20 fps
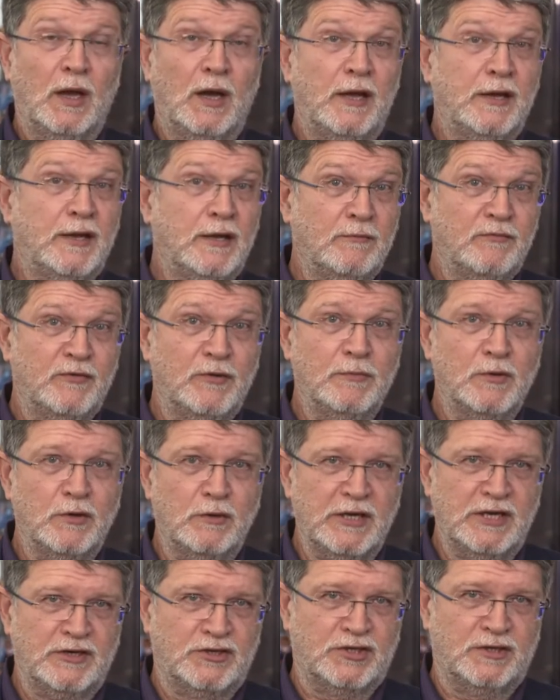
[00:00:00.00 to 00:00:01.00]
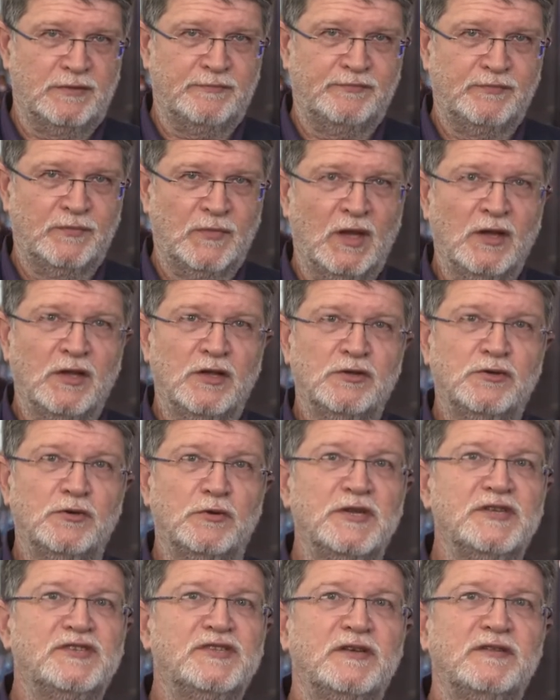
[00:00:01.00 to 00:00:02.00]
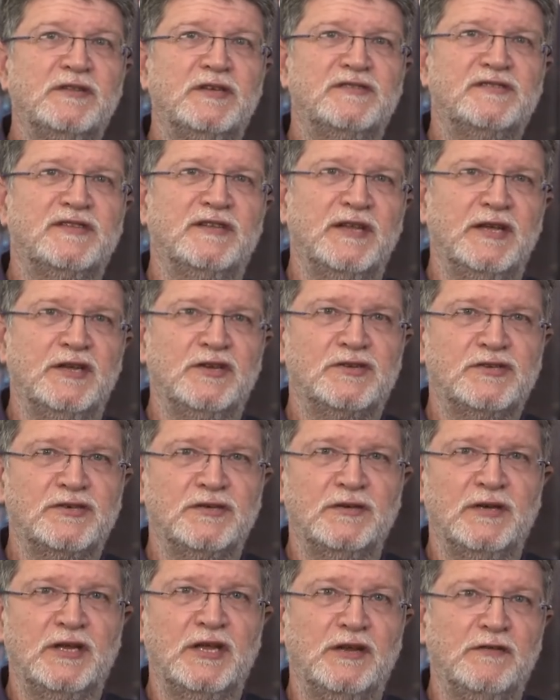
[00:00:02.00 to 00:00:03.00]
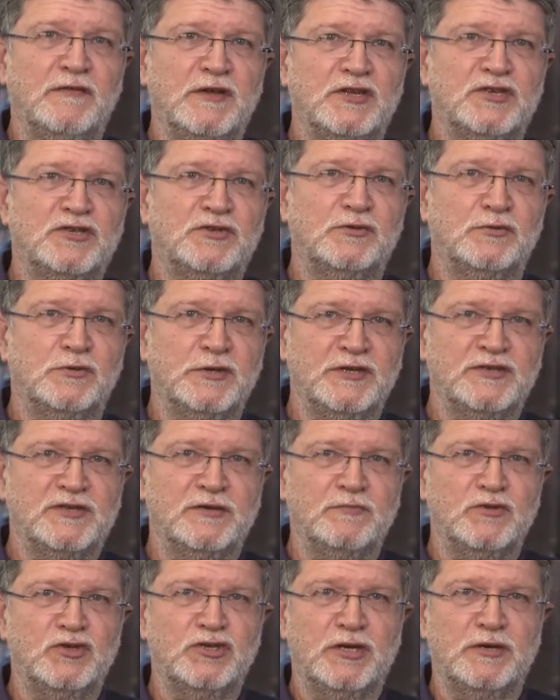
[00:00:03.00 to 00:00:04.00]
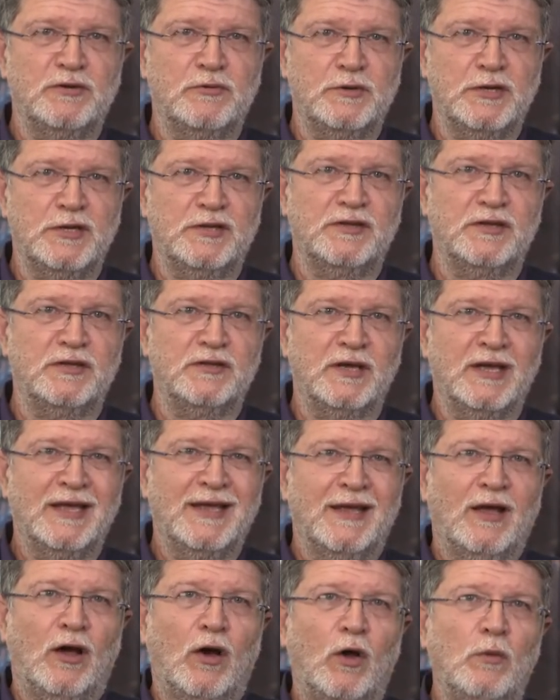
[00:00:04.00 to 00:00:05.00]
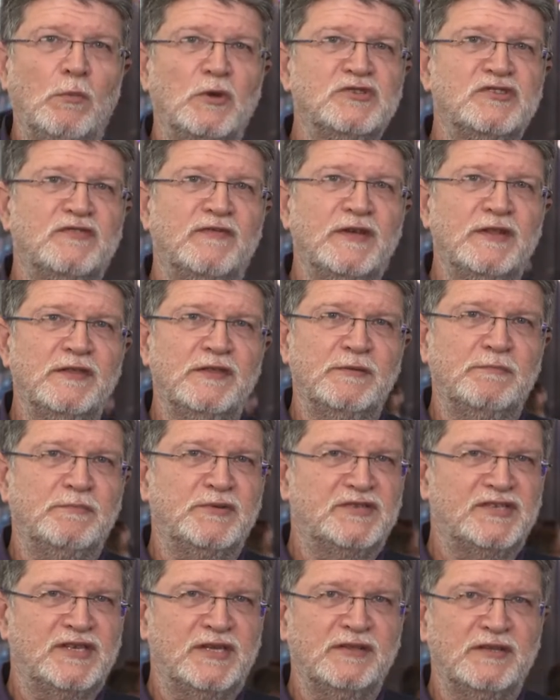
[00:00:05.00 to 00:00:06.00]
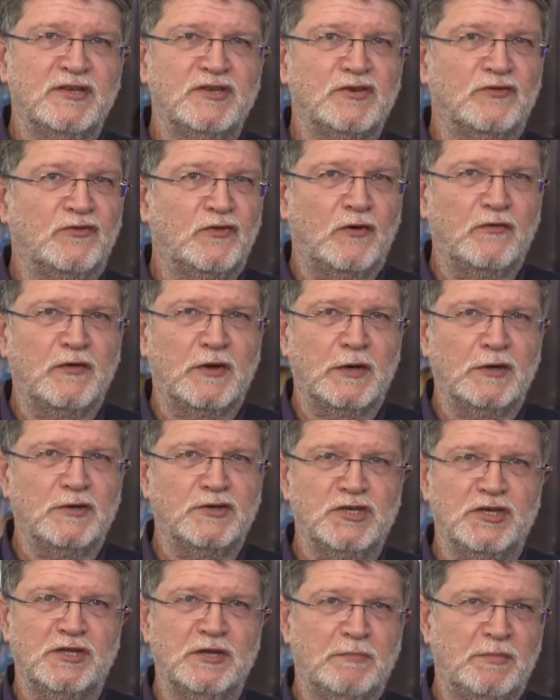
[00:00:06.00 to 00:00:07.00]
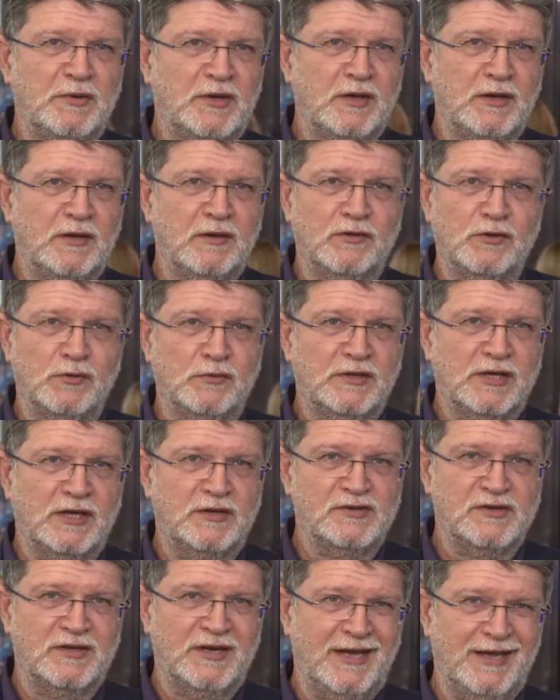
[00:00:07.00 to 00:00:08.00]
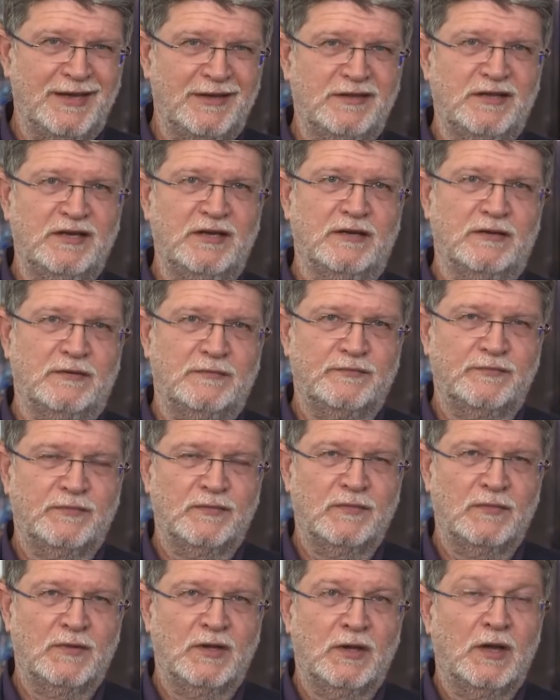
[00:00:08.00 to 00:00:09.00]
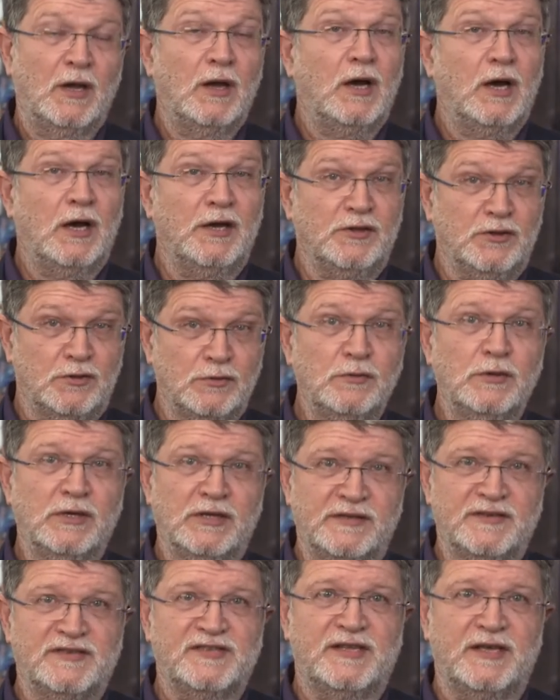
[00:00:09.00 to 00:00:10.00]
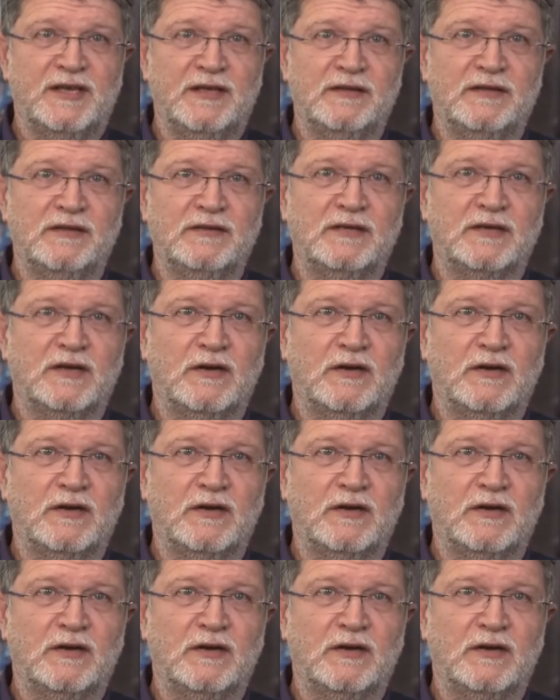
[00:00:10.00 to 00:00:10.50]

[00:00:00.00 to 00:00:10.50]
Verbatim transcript: I come from Croatia, touristic destination in which tourism generated almost 20 percentage of overall GDP in 2018. I do understand the